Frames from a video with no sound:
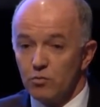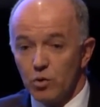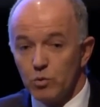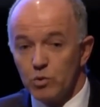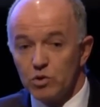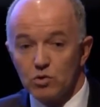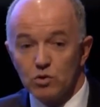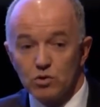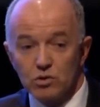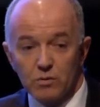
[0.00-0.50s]
When
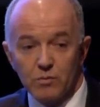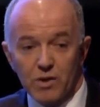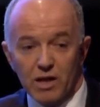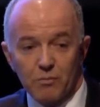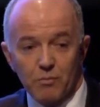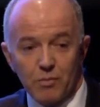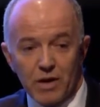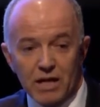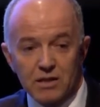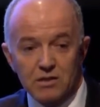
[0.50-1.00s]
we talked
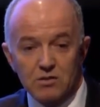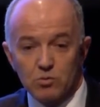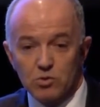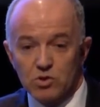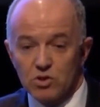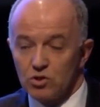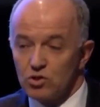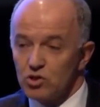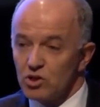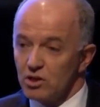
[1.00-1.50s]
about BAS, it
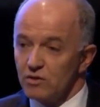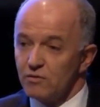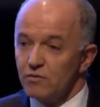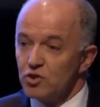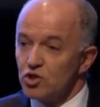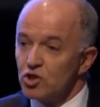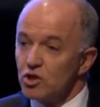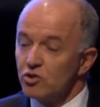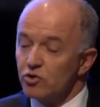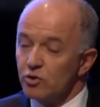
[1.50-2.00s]
was usually a
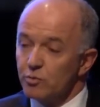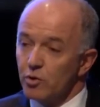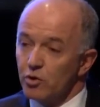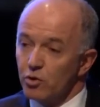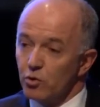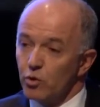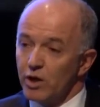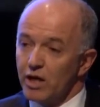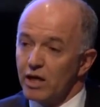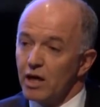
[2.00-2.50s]
fishing trip on
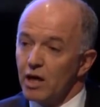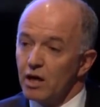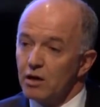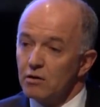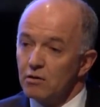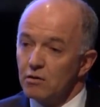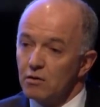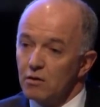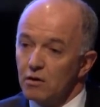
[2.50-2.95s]
the weekend.